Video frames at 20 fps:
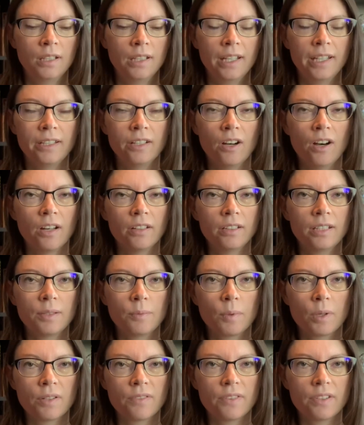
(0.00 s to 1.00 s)
And oddly,
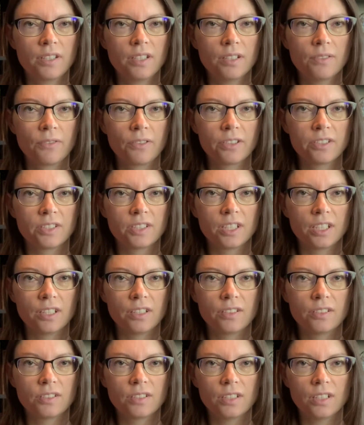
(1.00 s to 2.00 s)
one of the
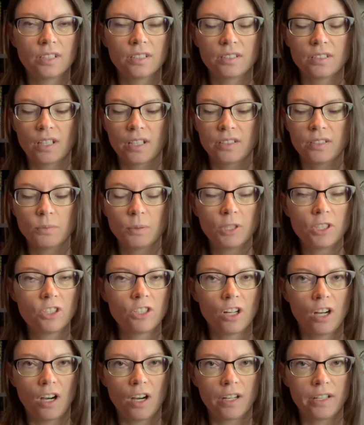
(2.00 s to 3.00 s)
differences is I switched
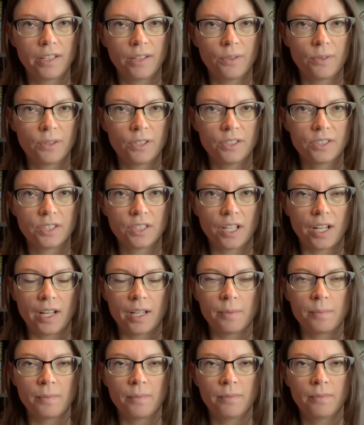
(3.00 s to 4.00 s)
to audio this
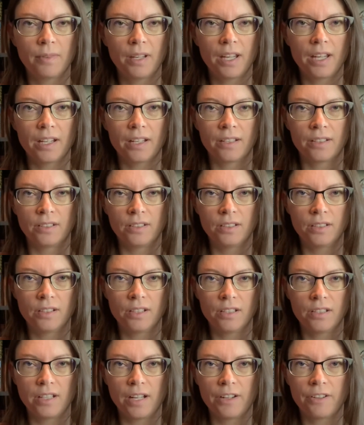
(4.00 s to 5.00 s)
time, and
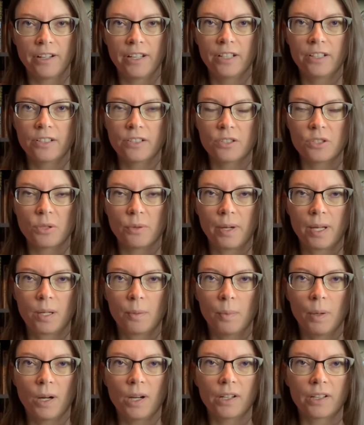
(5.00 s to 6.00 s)
the narrator, Joanna
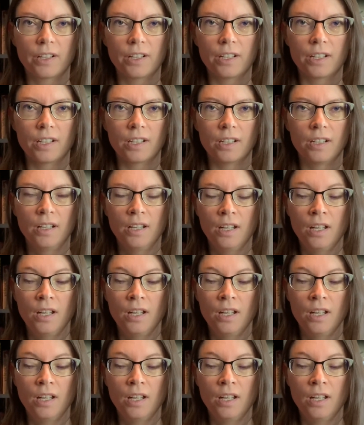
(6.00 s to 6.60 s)
Parker,